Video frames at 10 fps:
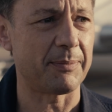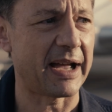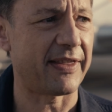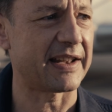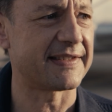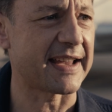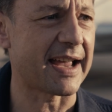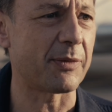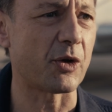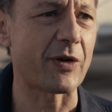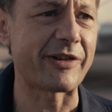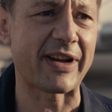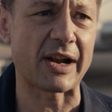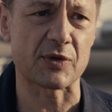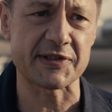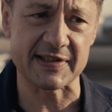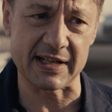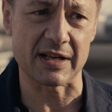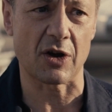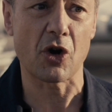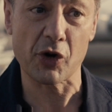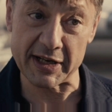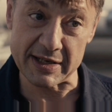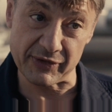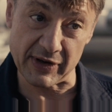By that time, the Rafale was still already